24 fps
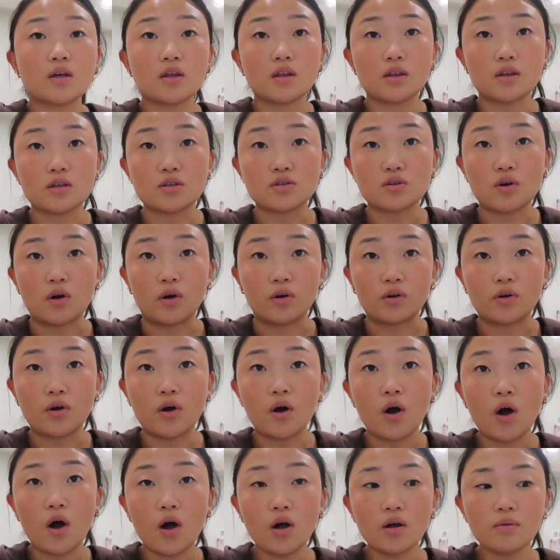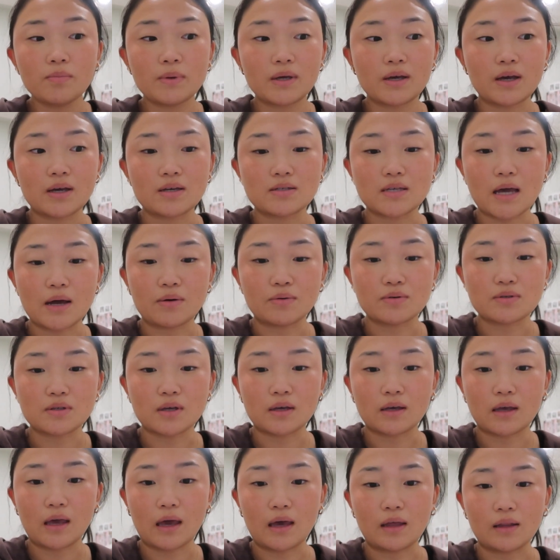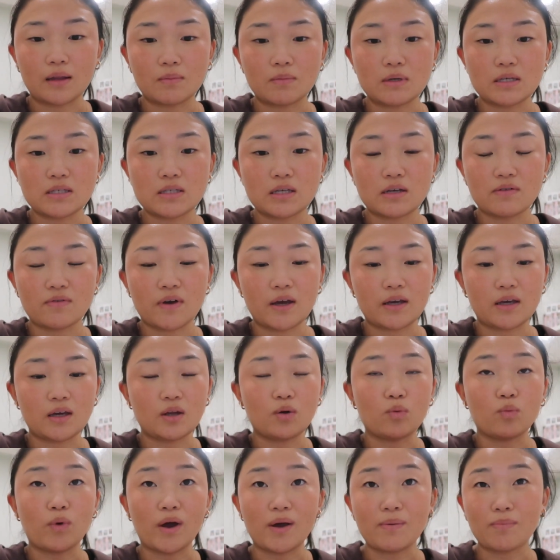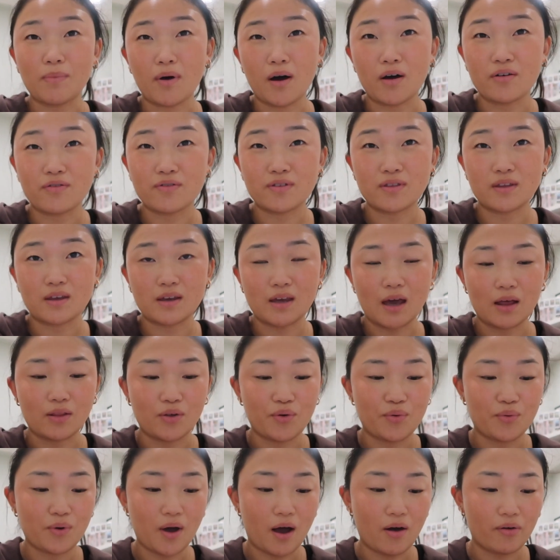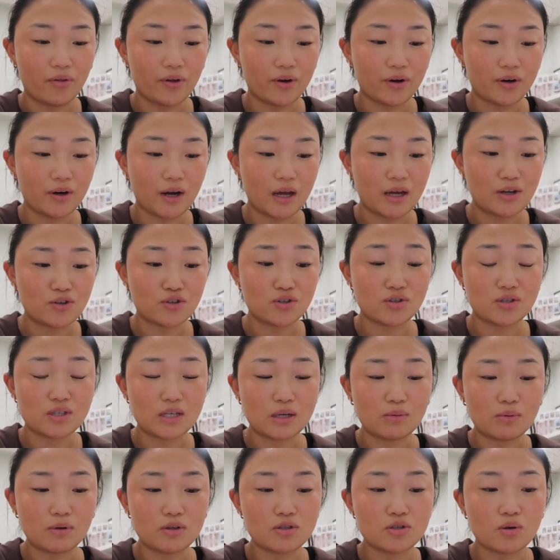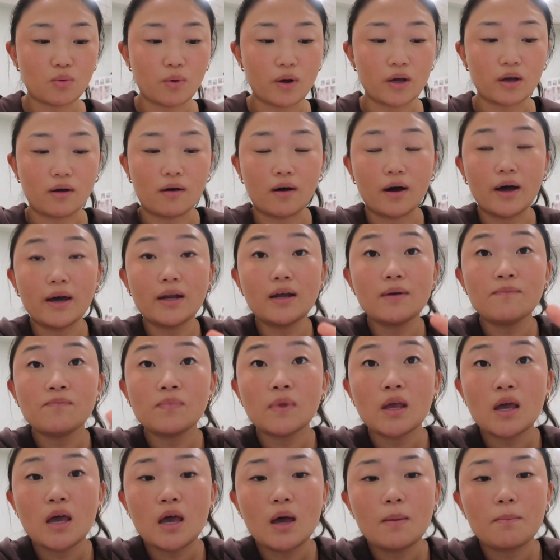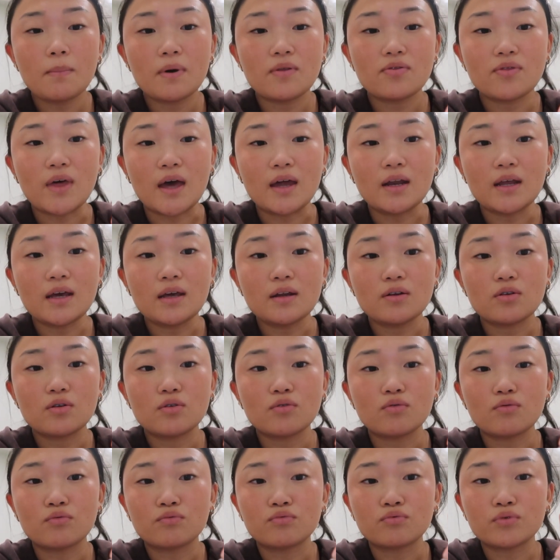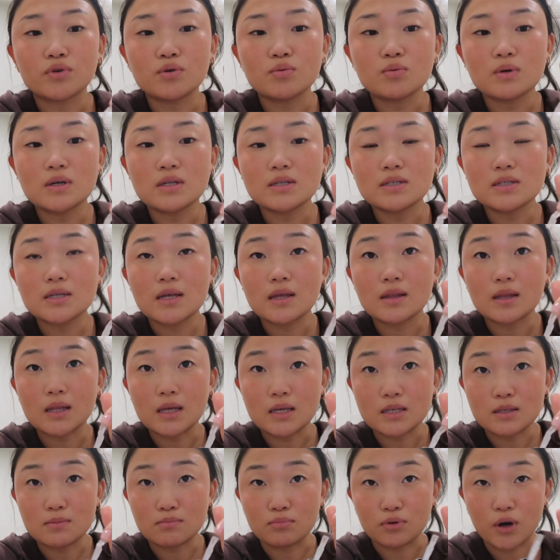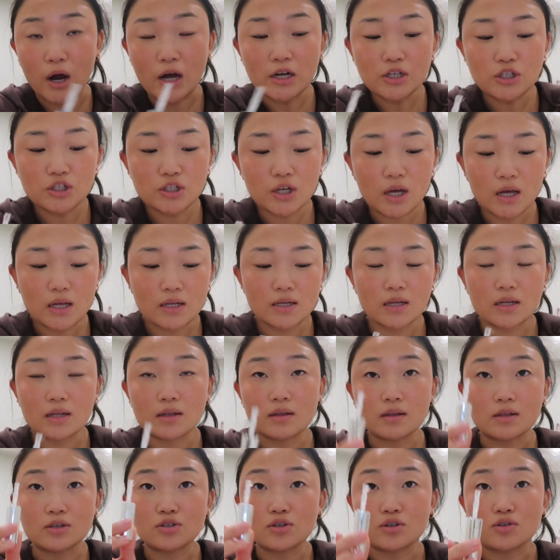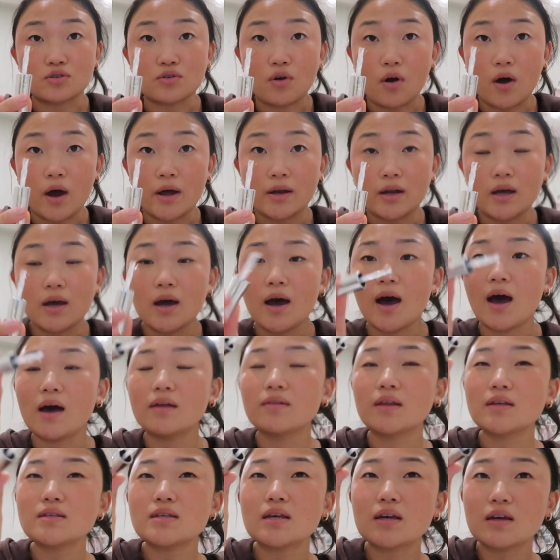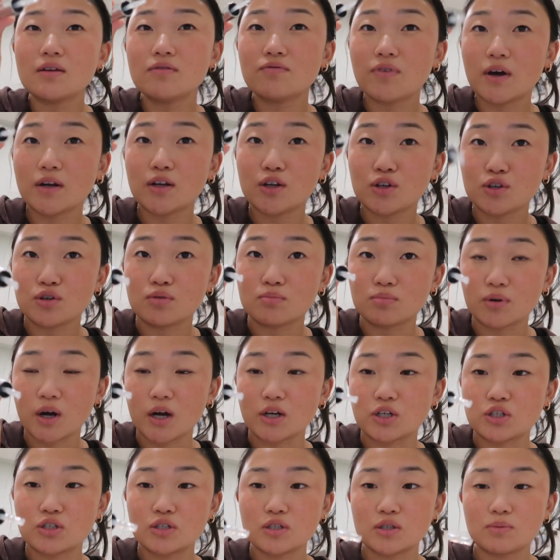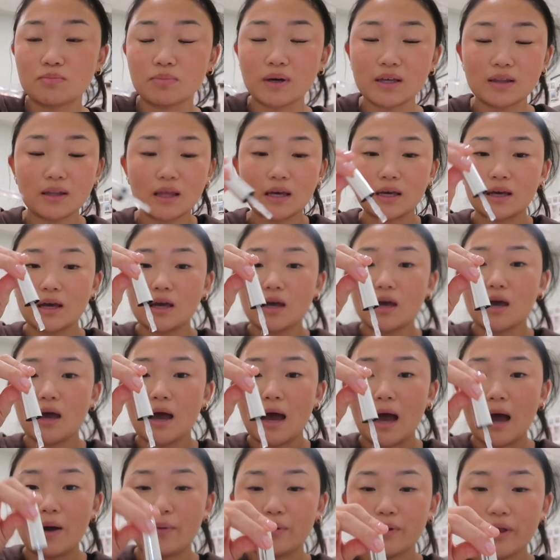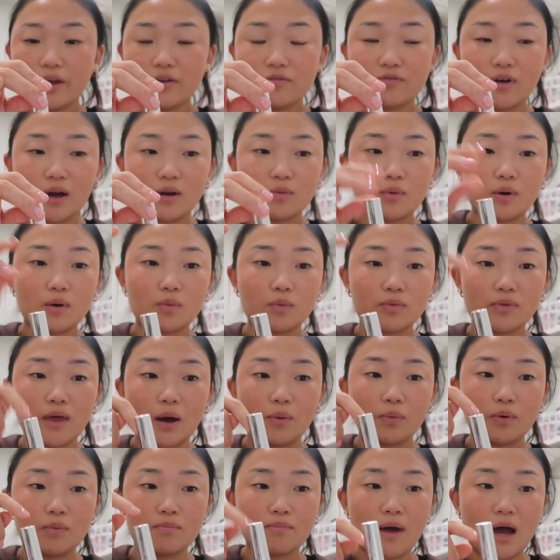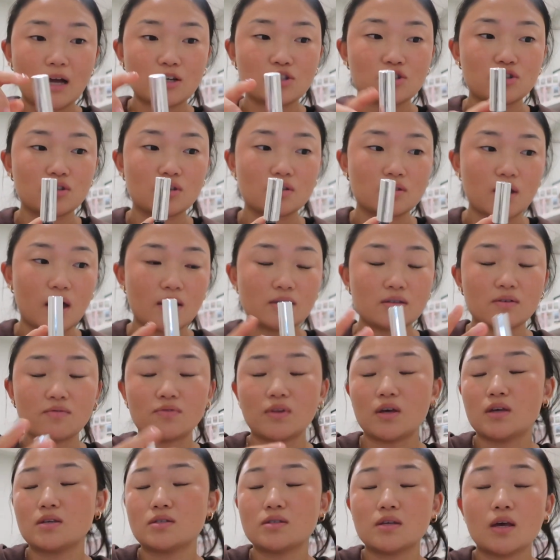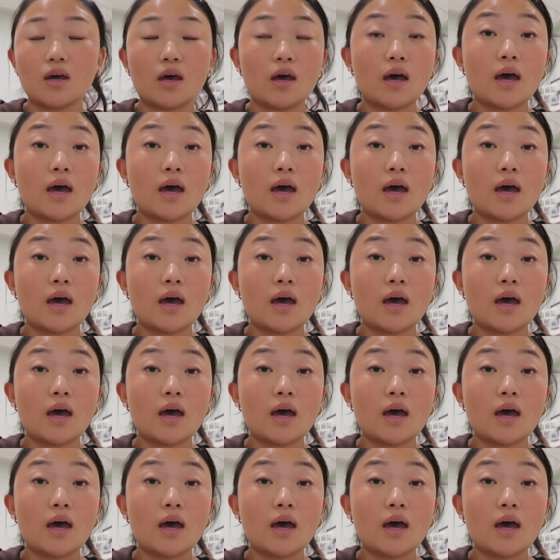this alcohol because I was like, okay, let me see if I can wipe off the yellow color and just see what's going on. But then it ruined this brush and this is gone, unless I can find a new brush. But like, how will I find one that will match the size of this?